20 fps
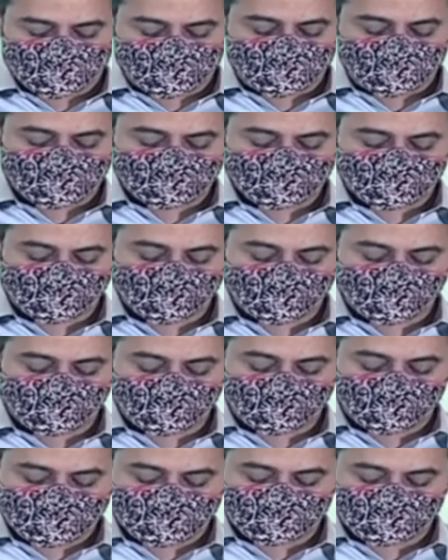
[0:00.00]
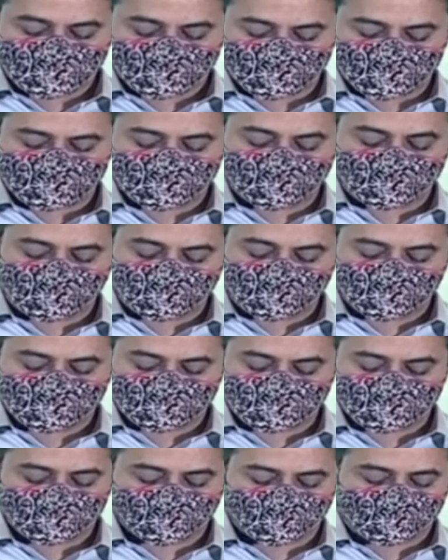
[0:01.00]
ease of doing business
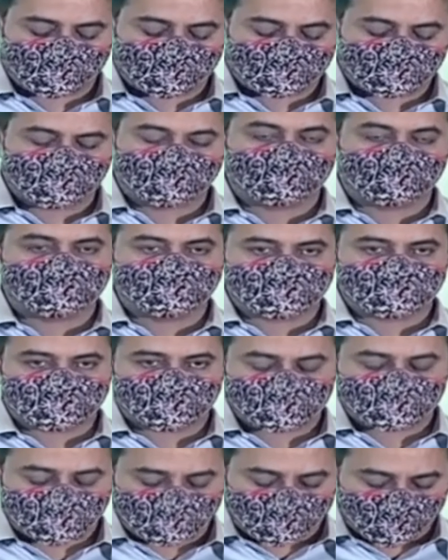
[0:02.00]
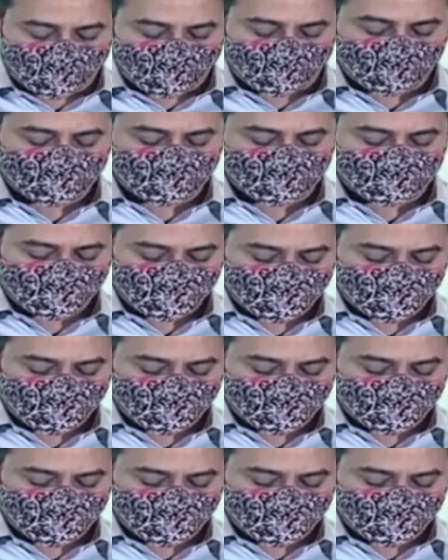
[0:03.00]
experience provided by the state government.